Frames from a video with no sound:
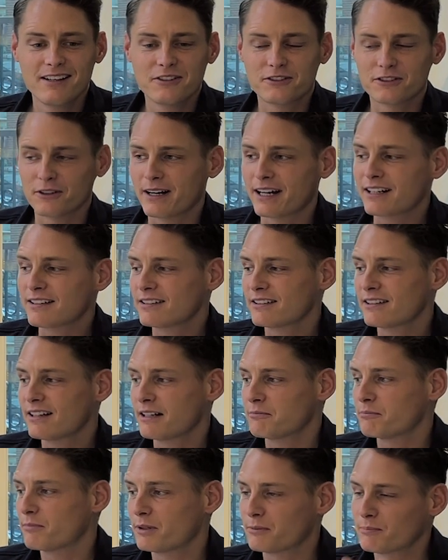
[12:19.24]
So,
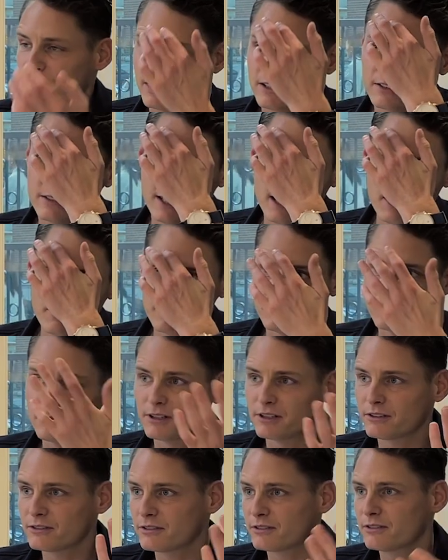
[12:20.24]
but my salary
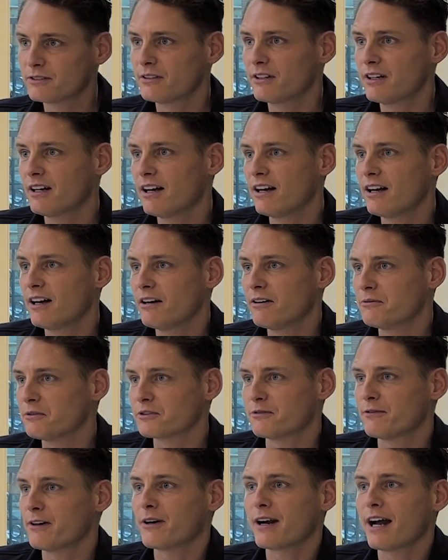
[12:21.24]
was
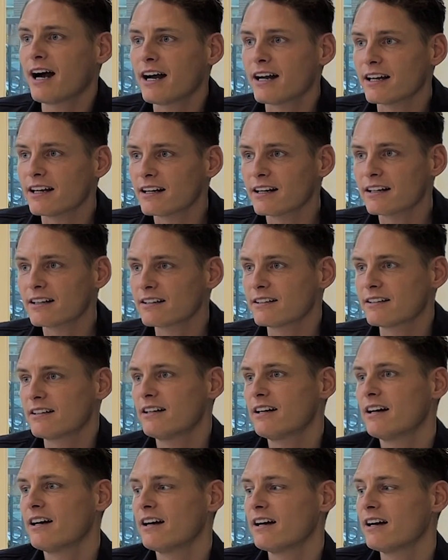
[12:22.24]
very
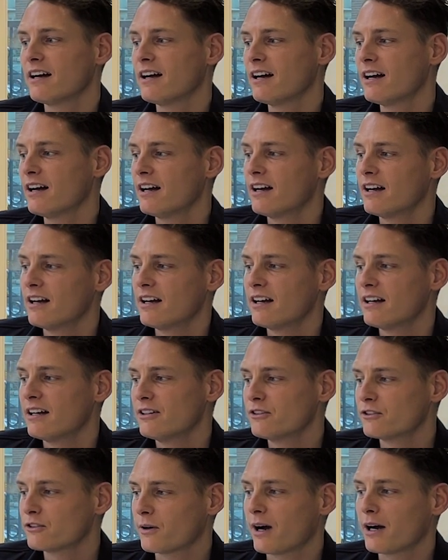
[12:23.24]
high.
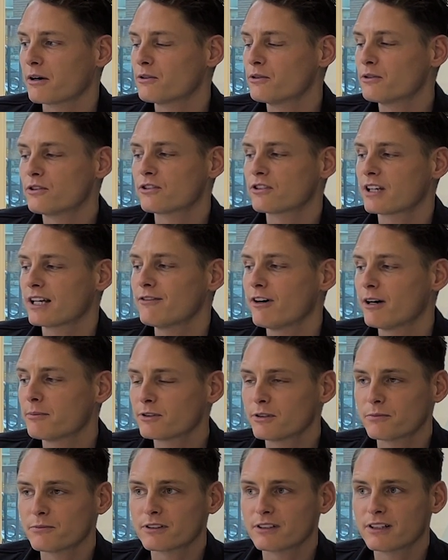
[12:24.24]
So I could save up
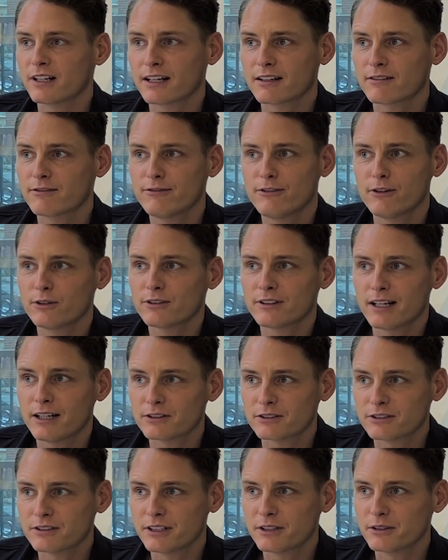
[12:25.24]
something like
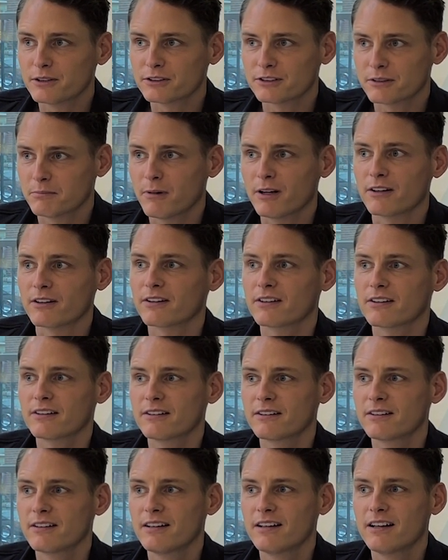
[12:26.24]
4,000 euros a month.
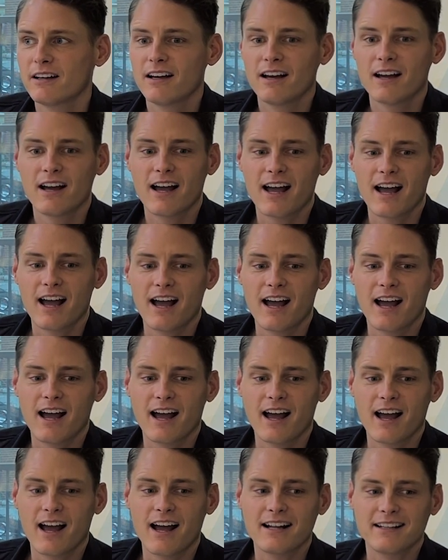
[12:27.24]

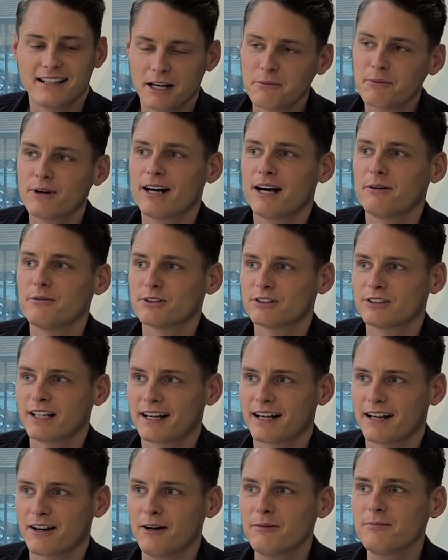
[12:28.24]
That way I was
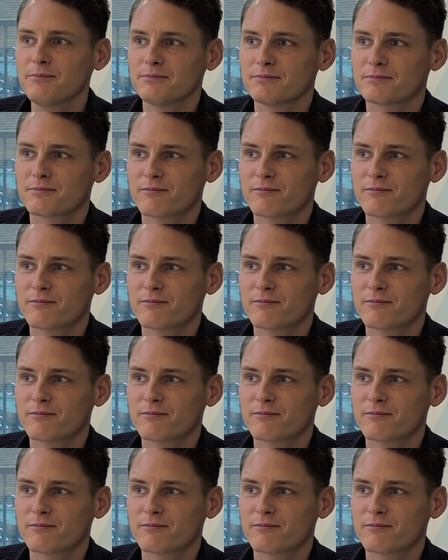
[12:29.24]
stacking up.